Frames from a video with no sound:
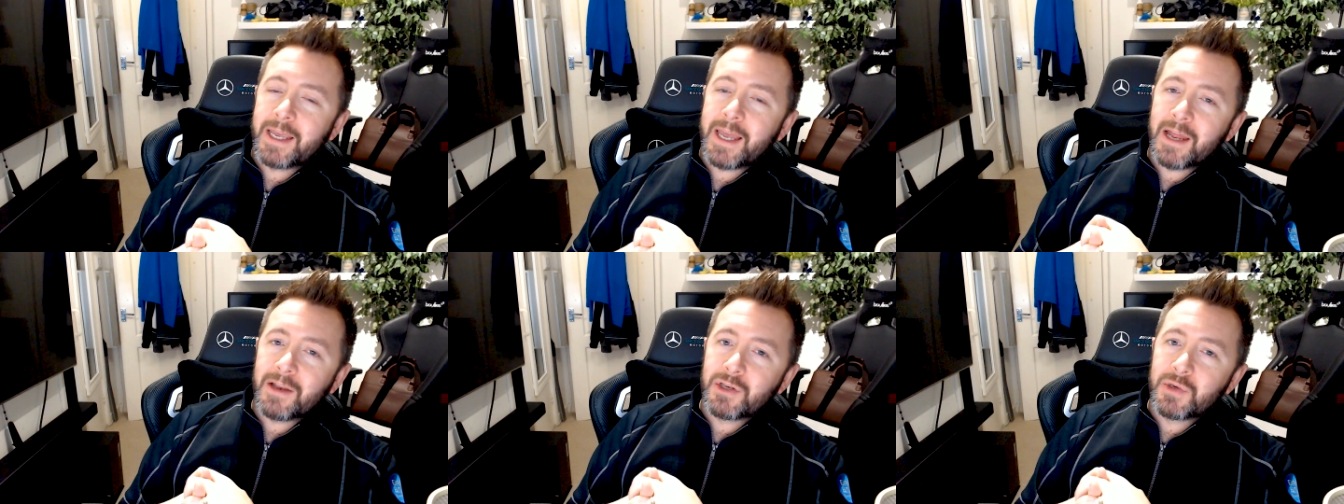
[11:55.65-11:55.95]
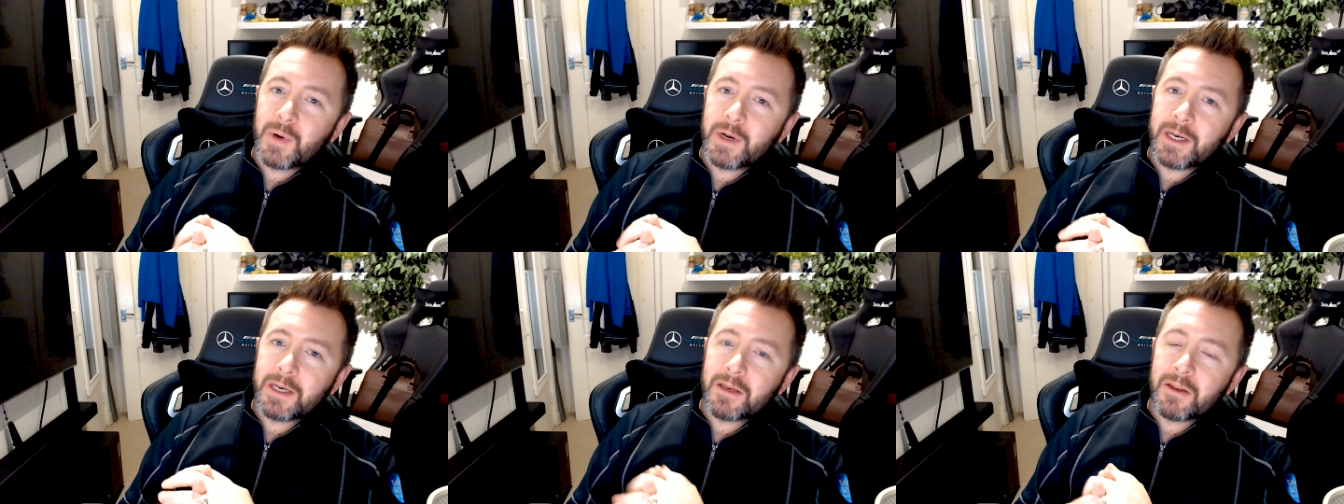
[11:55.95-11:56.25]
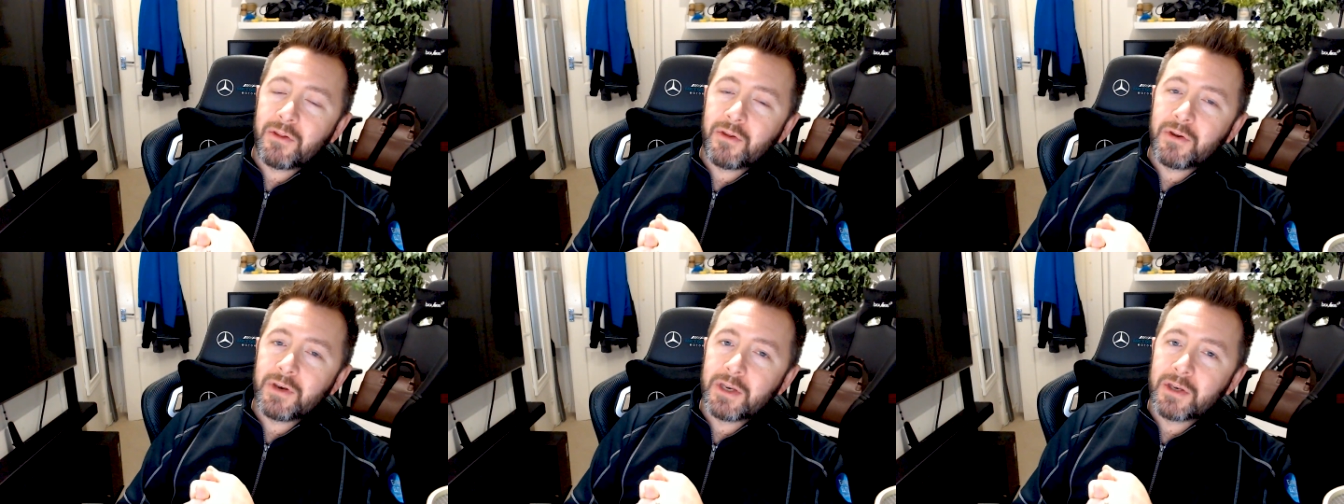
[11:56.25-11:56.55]
you get $20
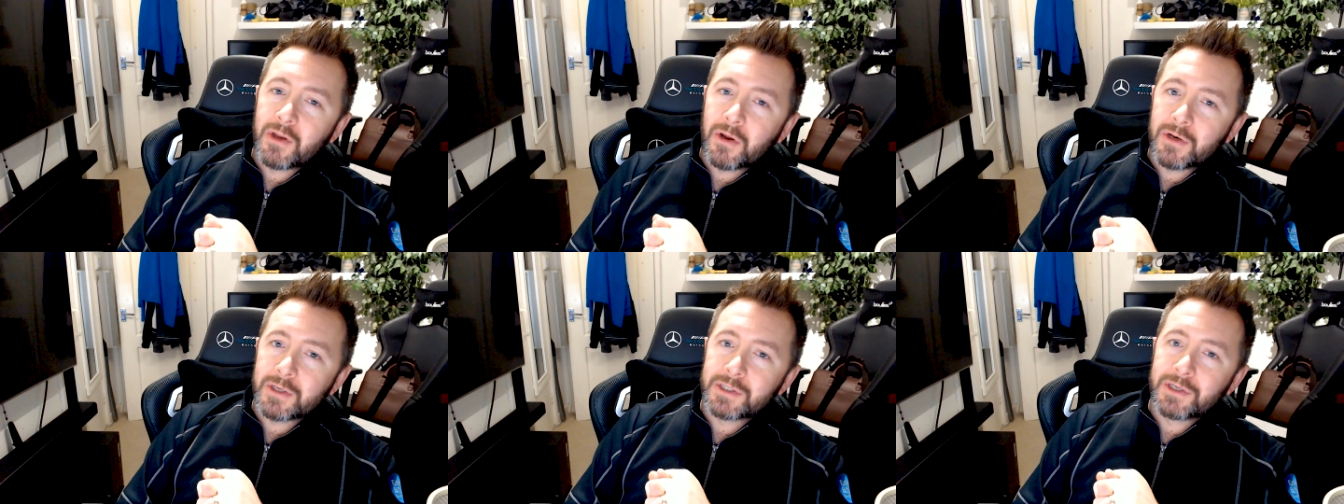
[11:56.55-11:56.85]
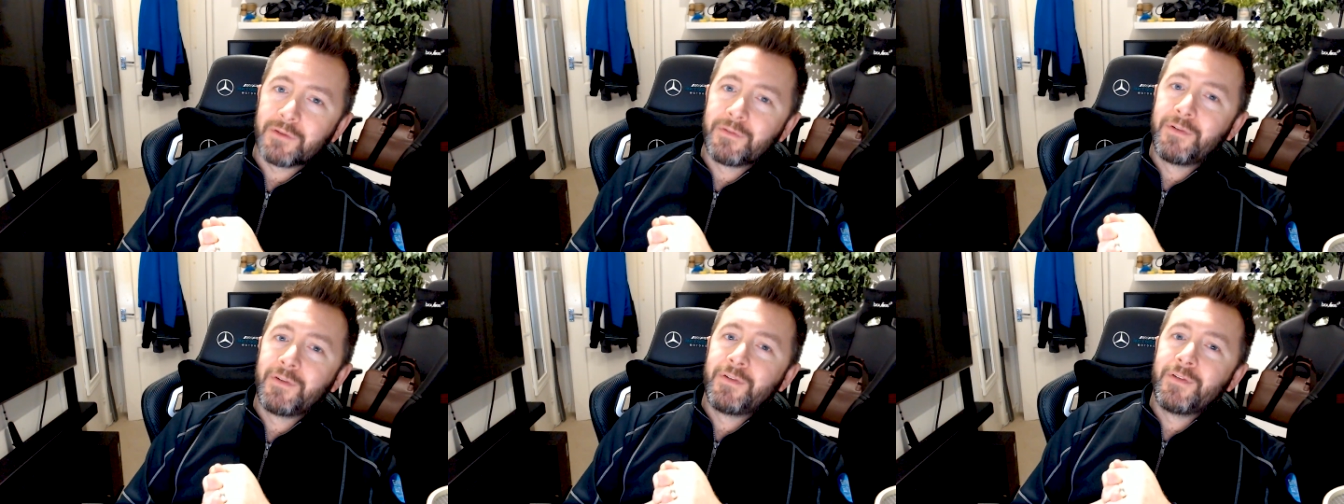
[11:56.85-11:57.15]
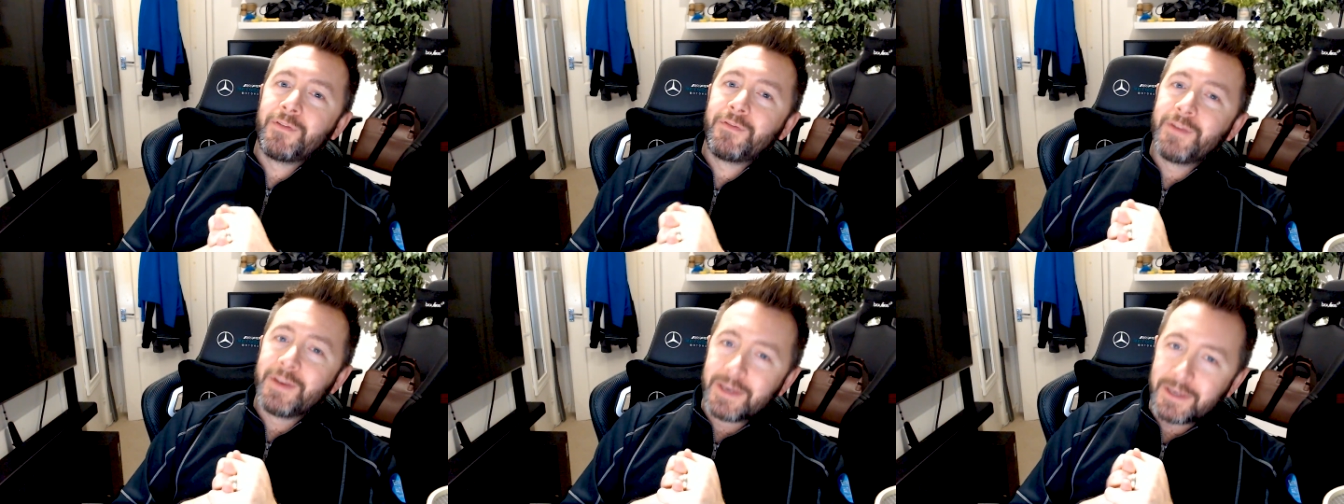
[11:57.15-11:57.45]
to $30 off
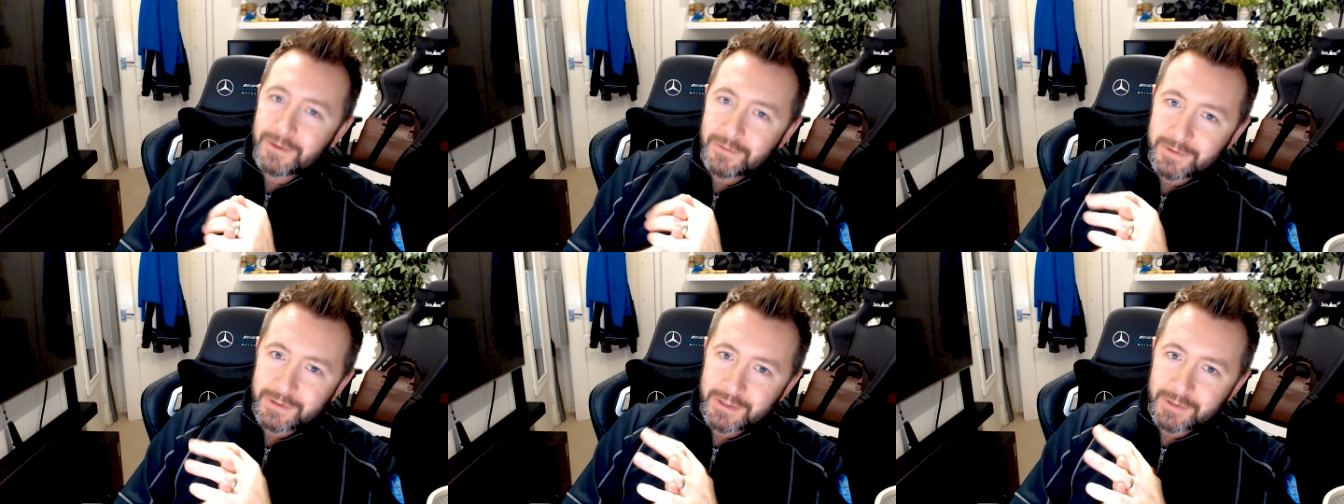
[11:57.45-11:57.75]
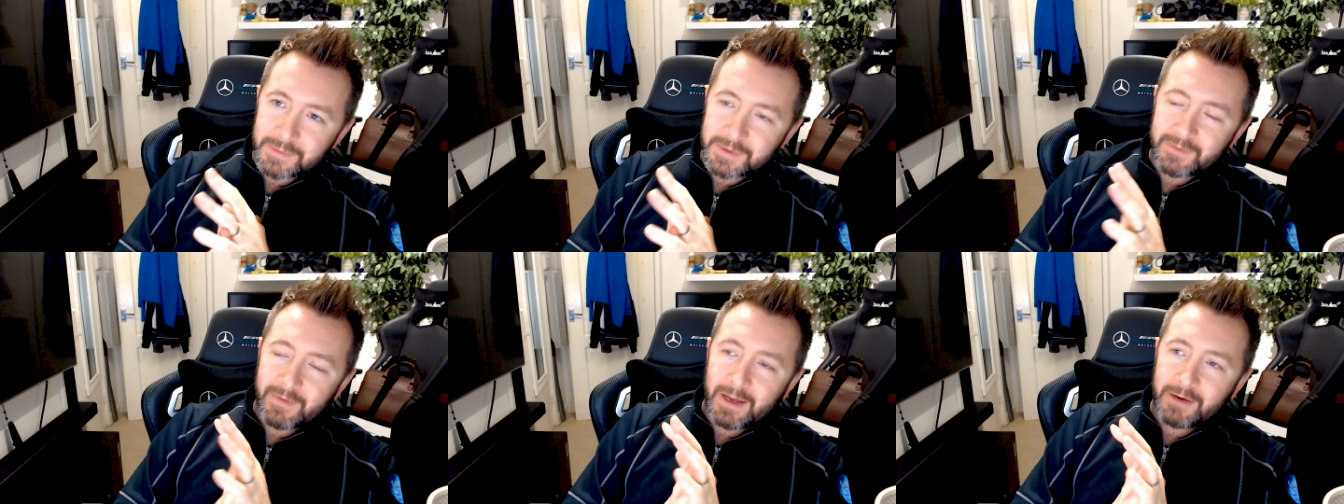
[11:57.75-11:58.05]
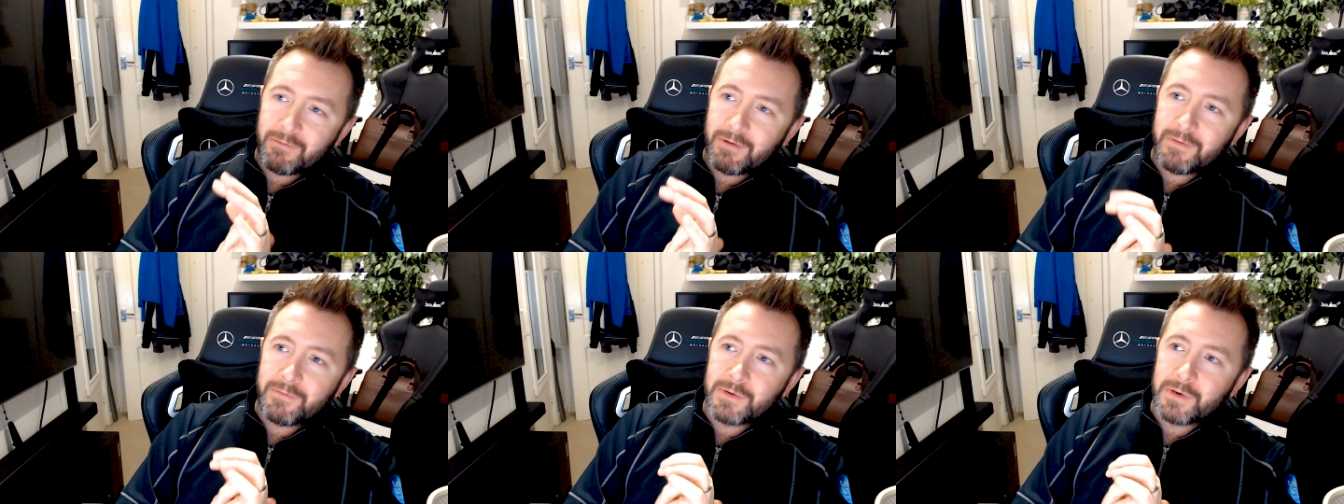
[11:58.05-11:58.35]
of a video in terms of
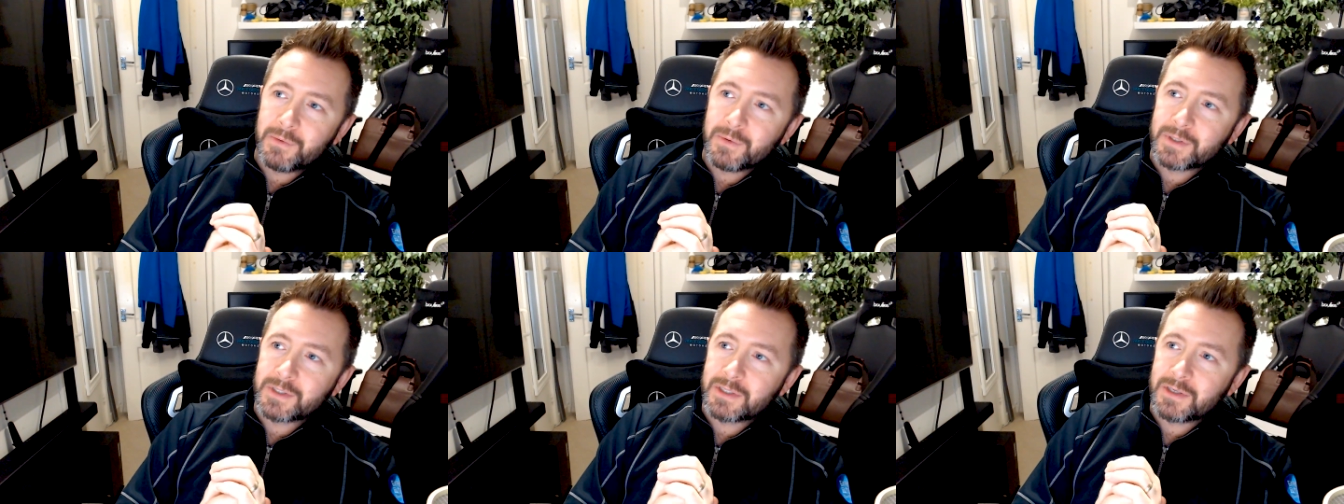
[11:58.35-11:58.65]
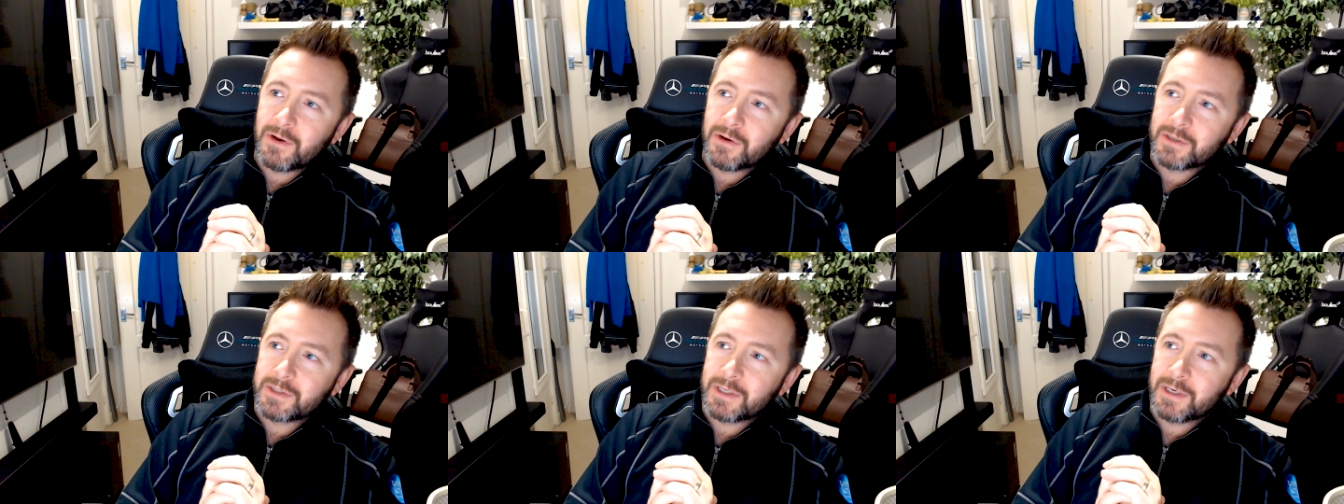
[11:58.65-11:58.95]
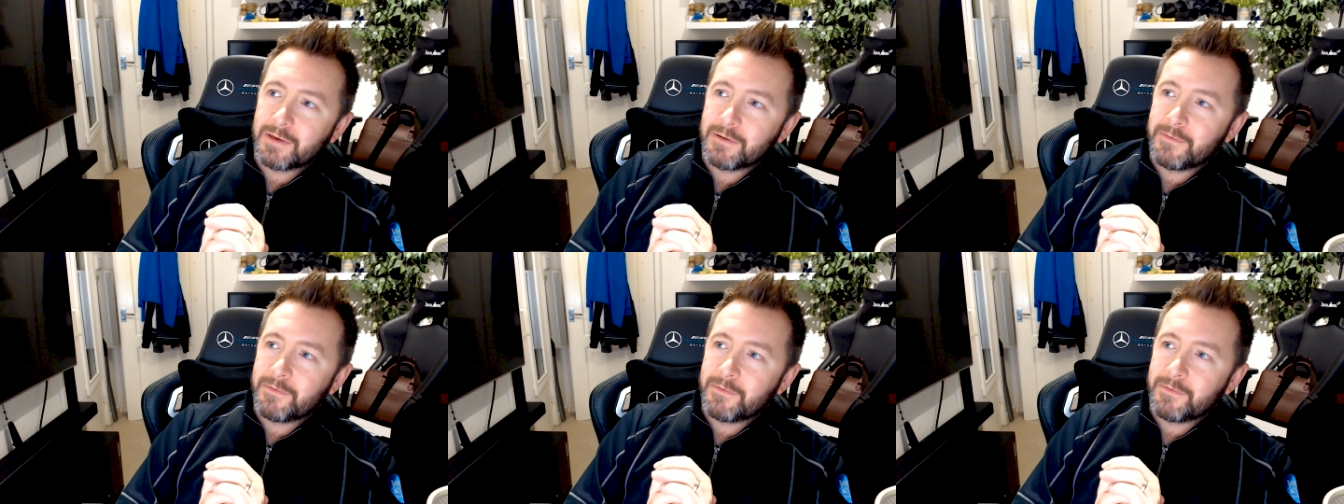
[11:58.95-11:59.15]
ad revenue, it's not